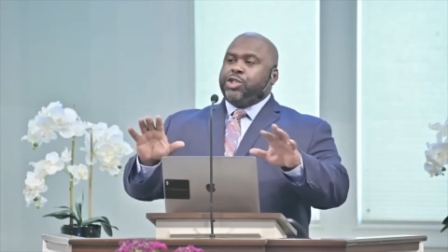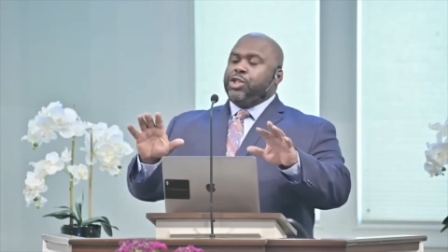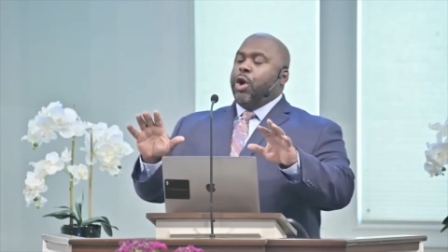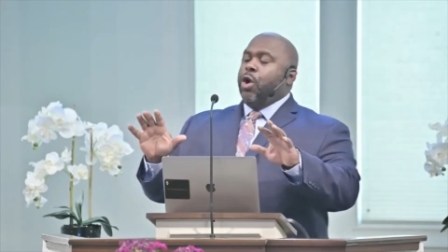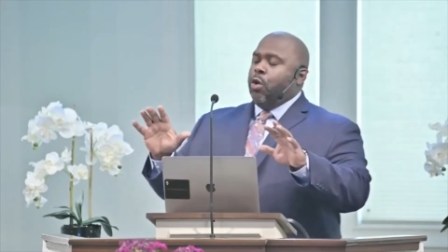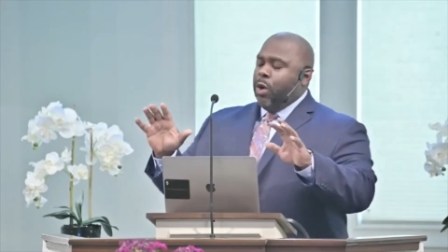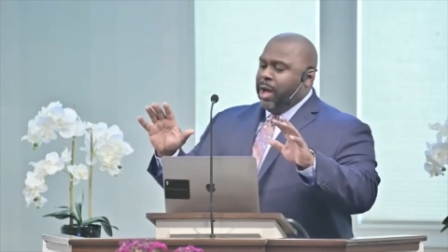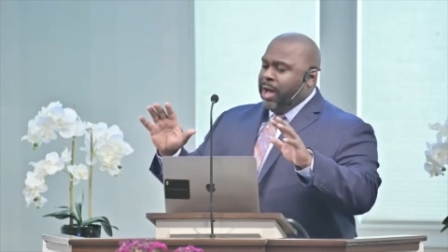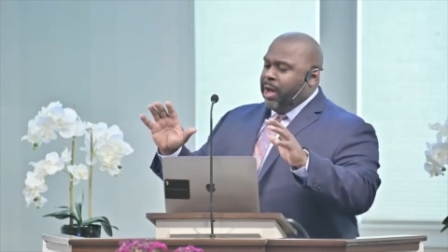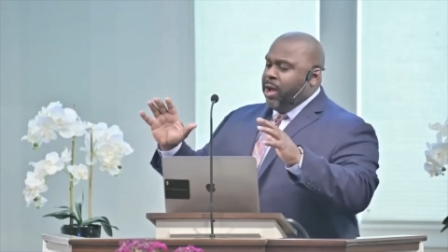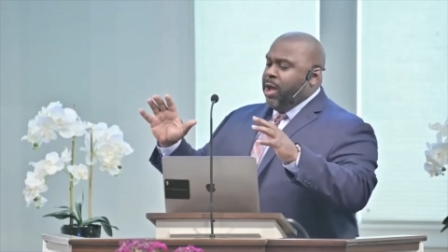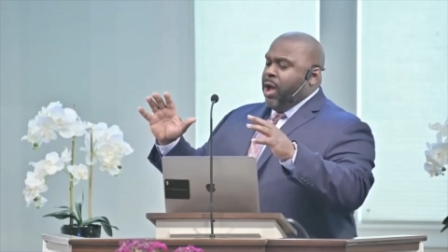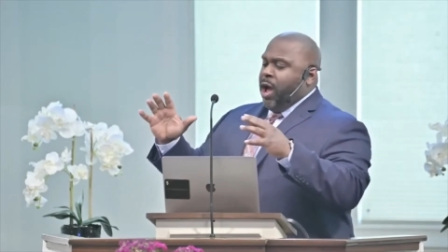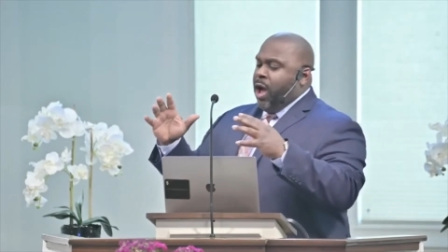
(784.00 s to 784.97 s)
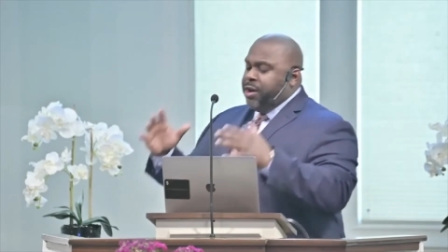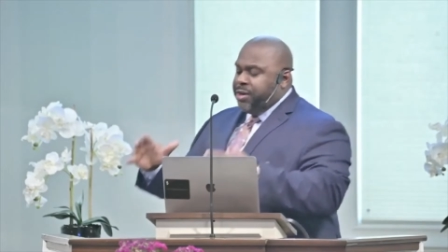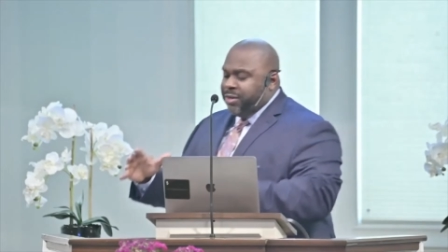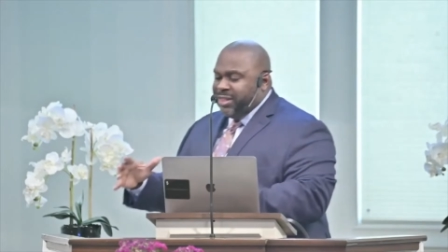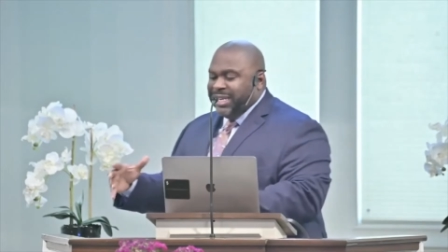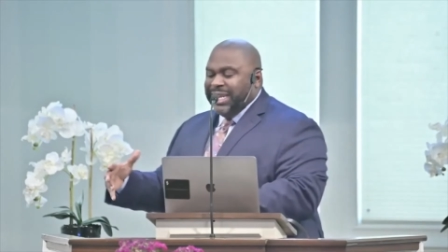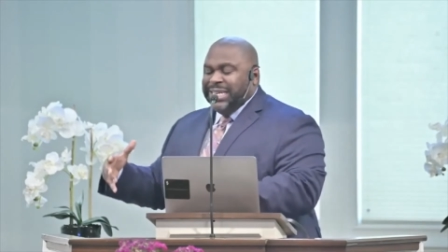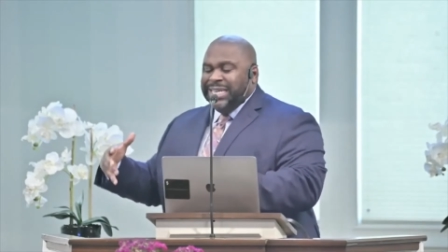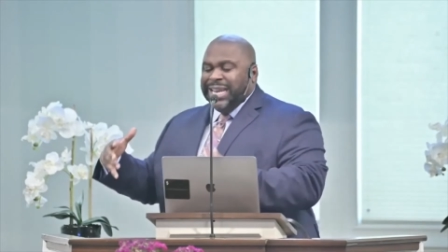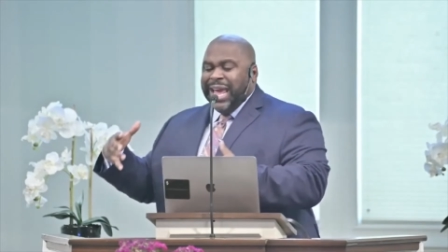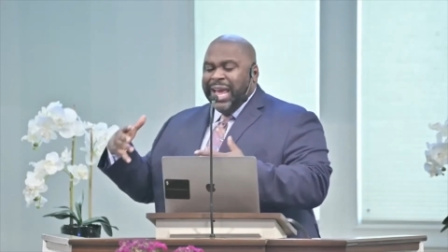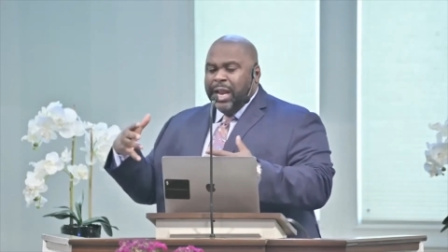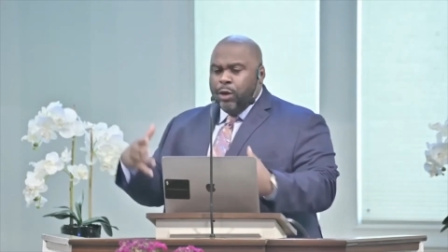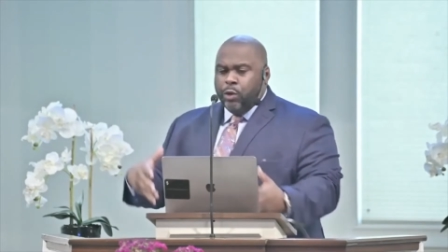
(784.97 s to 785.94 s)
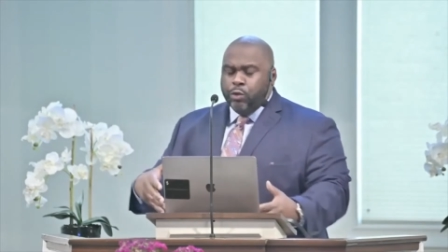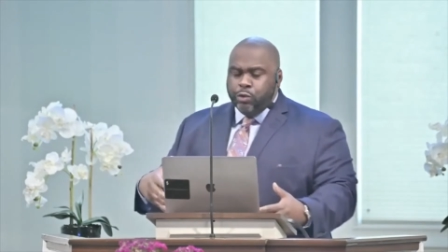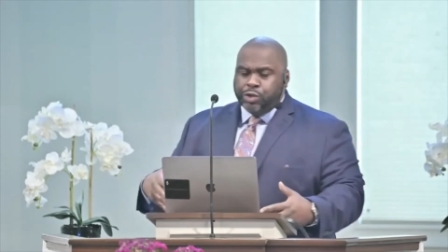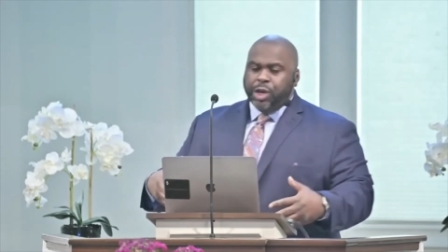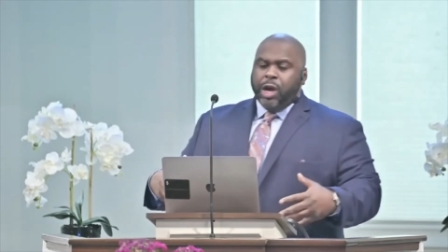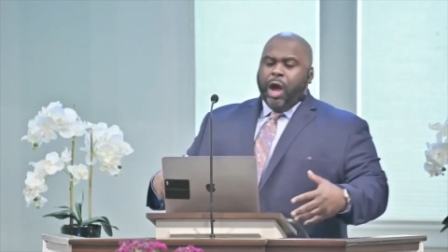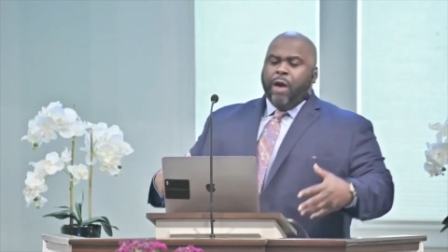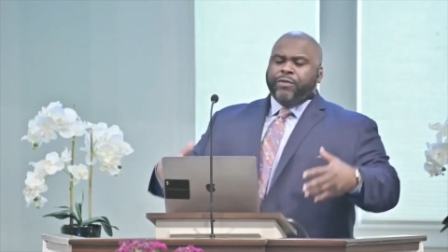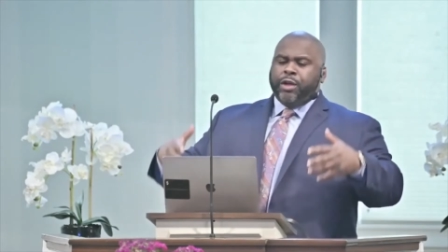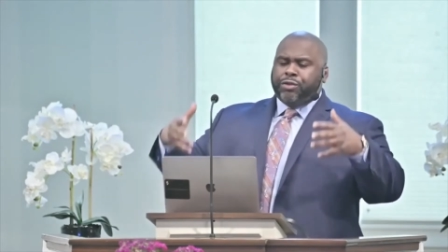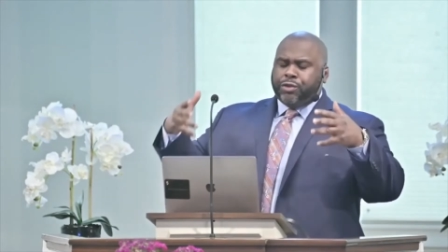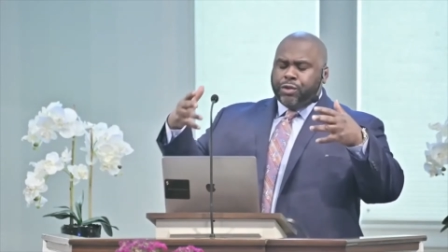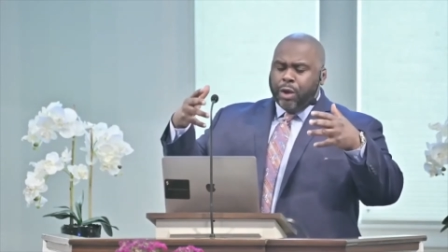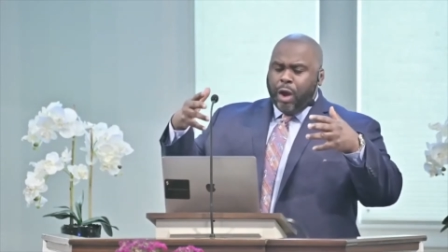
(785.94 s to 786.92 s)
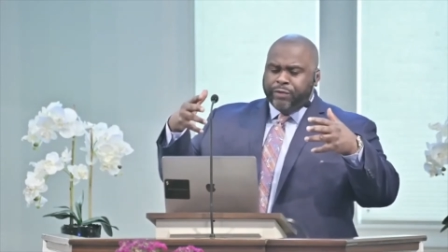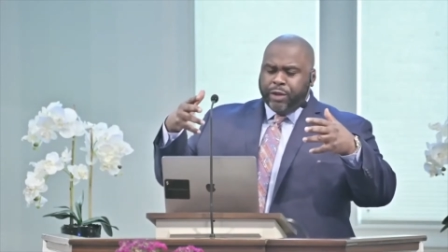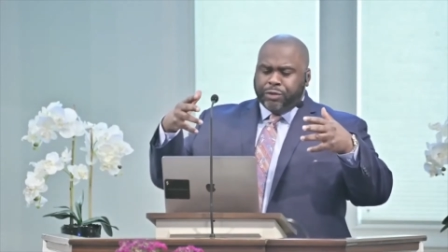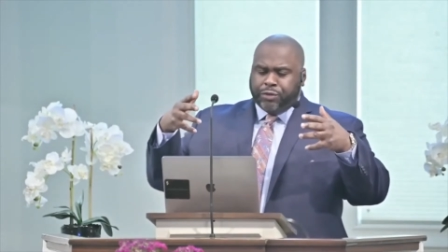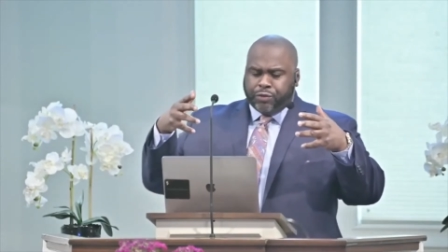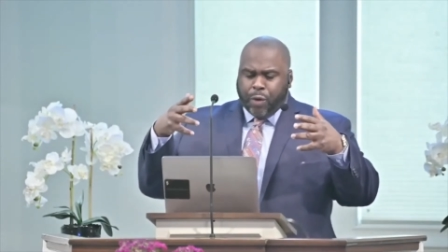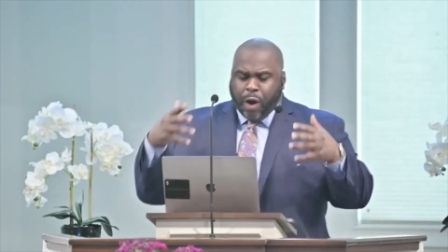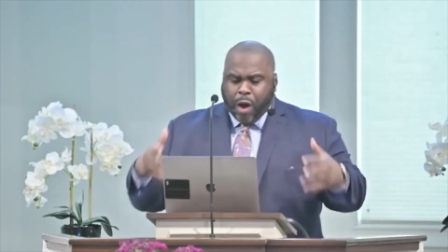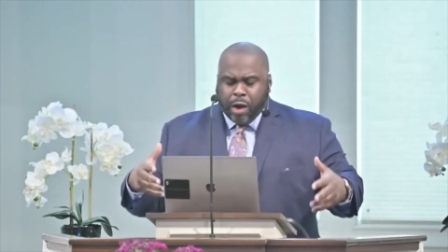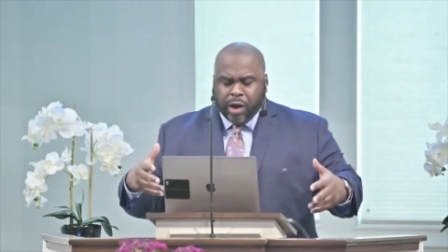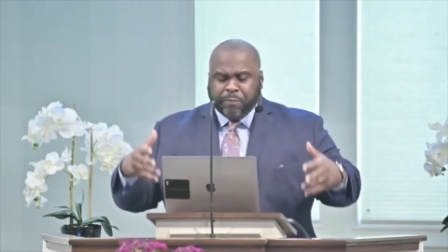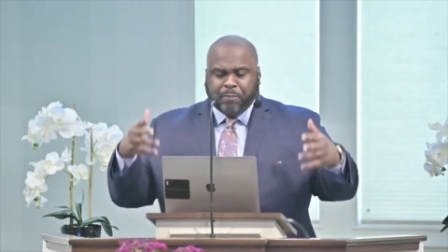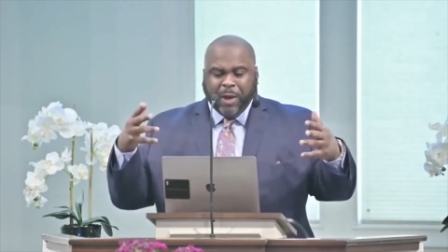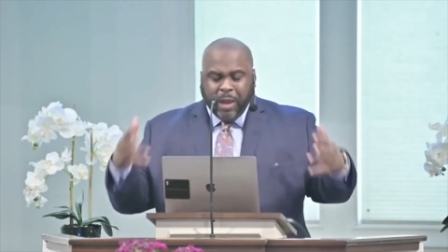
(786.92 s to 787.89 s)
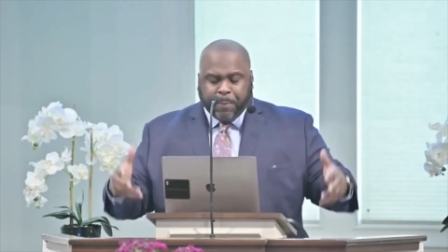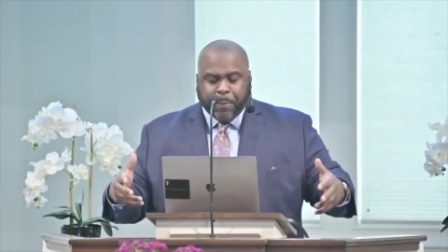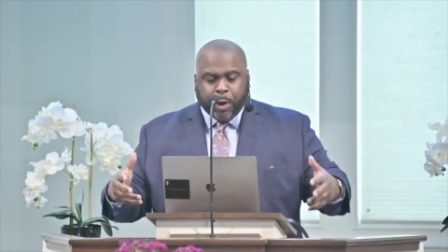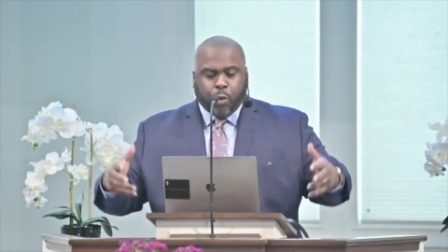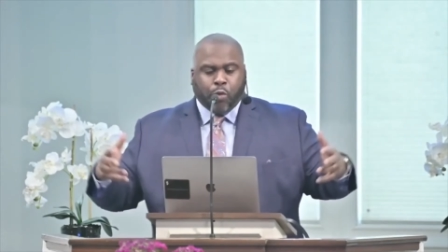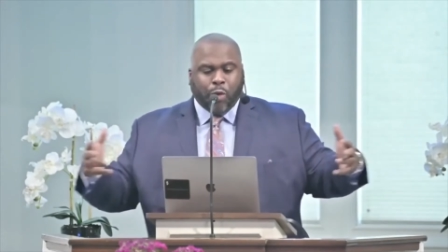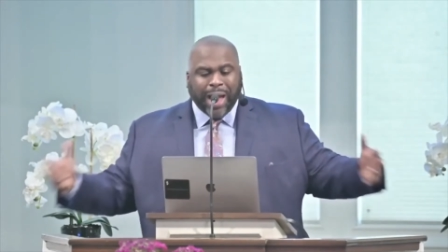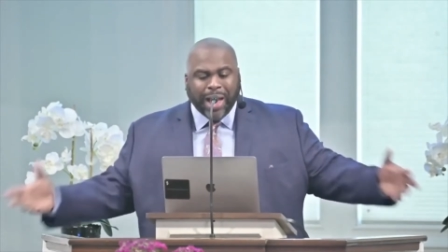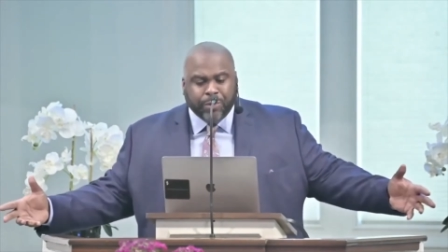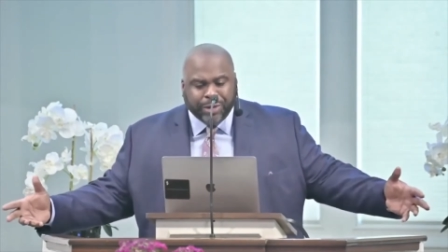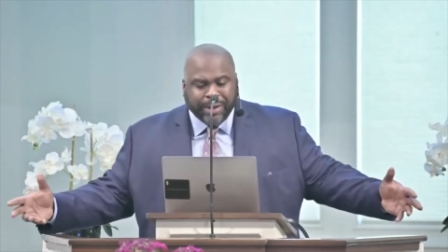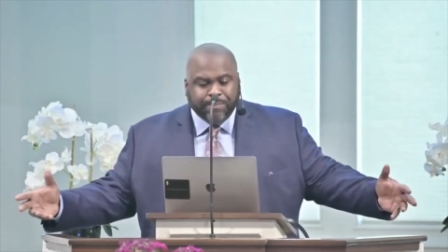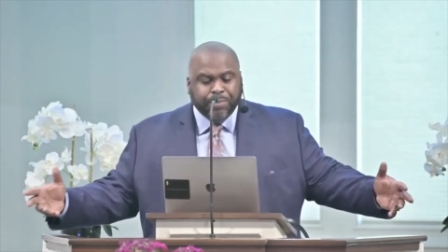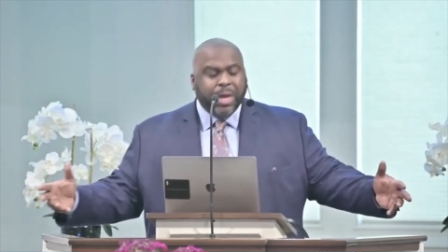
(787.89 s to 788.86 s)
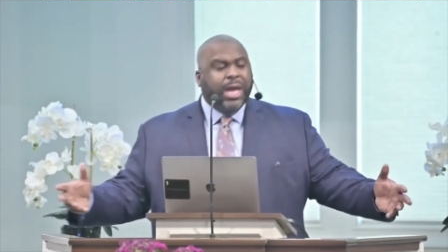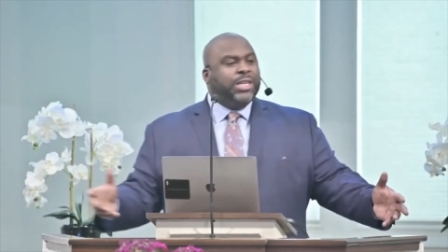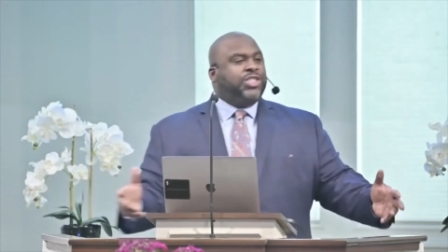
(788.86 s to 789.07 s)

so uh, under the, the deluge of the of the throng of people around him.